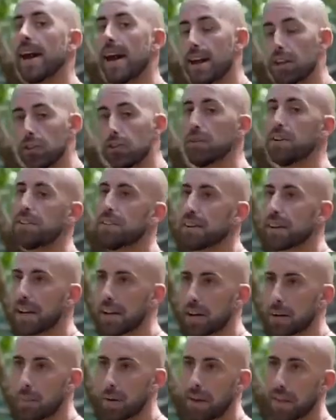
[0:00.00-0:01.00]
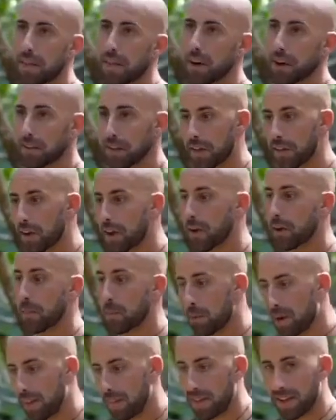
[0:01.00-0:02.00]
and do it again with another
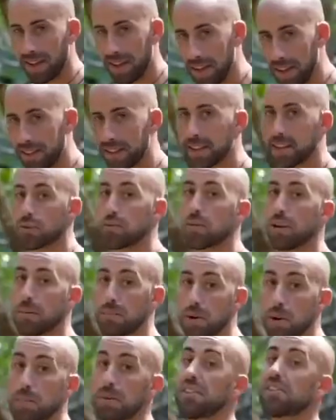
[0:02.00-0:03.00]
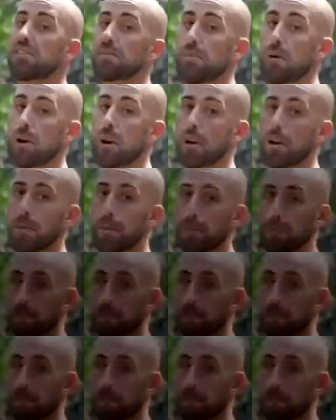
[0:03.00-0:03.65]
breath in that will be a bit smaller.